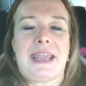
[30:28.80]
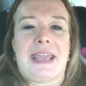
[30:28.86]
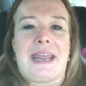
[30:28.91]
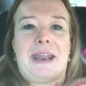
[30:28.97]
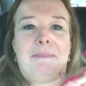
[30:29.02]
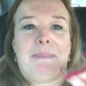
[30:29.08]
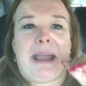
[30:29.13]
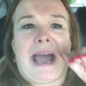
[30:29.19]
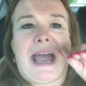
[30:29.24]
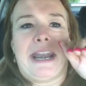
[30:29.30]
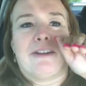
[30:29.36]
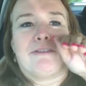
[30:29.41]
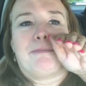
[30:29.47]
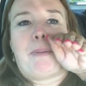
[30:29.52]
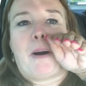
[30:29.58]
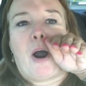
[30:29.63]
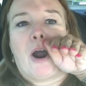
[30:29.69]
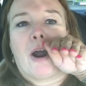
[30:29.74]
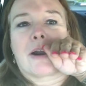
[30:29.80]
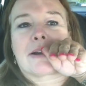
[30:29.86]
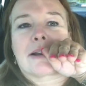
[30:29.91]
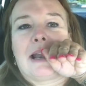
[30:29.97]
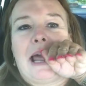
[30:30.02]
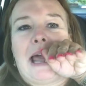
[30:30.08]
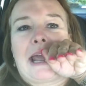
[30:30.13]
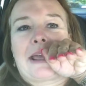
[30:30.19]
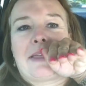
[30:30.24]
And I'm kind of parked
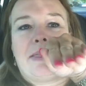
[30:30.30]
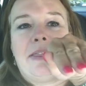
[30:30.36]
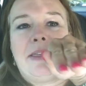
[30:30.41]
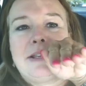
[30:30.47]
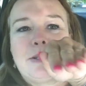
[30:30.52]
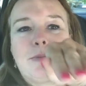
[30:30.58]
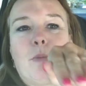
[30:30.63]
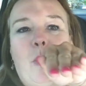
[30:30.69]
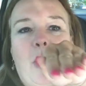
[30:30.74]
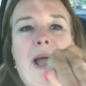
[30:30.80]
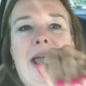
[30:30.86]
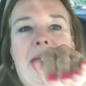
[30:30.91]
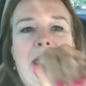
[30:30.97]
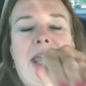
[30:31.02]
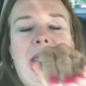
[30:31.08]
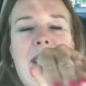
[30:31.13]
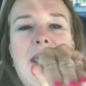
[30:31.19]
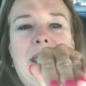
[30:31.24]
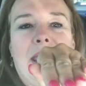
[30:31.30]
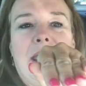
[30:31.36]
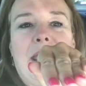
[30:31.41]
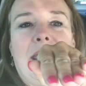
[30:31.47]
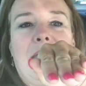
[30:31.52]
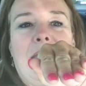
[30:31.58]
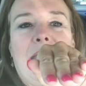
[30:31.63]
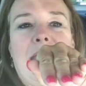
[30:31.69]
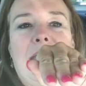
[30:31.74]
like this way,
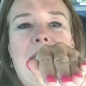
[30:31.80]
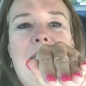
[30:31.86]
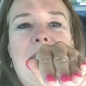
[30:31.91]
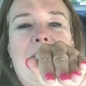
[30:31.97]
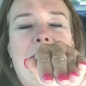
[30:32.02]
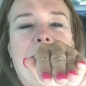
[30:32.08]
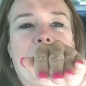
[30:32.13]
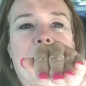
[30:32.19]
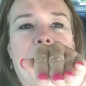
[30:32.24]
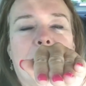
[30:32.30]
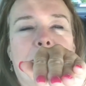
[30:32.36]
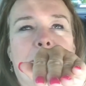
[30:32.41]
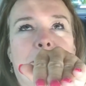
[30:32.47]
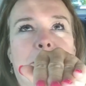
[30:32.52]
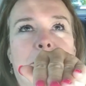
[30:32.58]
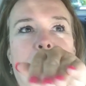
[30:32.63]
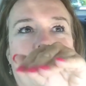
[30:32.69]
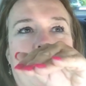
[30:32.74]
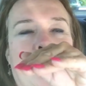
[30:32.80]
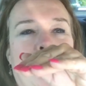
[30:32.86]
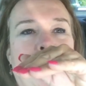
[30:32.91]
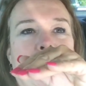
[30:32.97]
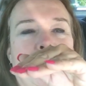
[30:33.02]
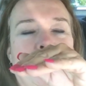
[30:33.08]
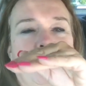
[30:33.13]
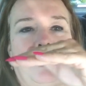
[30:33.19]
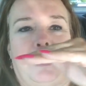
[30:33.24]
and
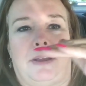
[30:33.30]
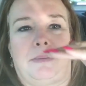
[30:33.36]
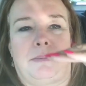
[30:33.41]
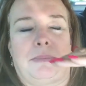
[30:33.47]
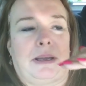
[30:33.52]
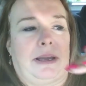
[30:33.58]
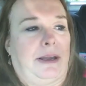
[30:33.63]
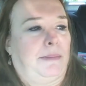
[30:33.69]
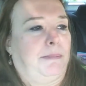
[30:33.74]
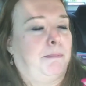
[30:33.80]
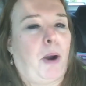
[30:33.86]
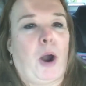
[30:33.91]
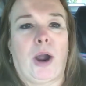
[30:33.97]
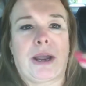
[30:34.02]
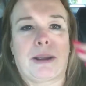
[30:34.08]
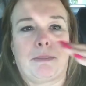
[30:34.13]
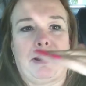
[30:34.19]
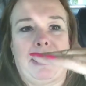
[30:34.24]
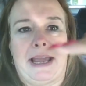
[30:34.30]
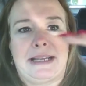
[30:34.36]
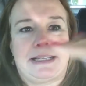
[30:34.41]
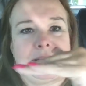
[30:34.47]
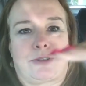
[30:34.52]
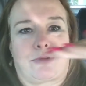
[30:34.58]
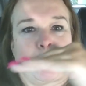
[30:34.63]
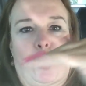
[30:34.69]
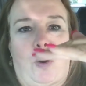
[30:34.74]
the parking
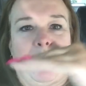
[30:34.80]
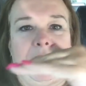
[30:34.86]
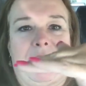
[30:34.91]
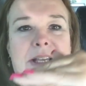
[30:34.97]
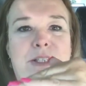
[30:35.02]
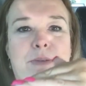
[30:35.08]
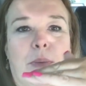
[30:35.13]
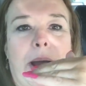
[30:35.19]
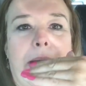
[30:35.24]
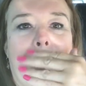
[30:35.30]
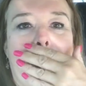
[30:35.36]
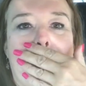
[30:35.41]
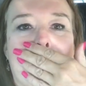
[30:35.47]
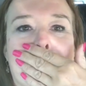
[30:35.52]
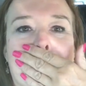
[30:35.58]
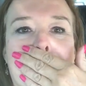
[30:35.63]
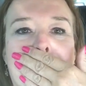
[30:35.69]
places were going this way.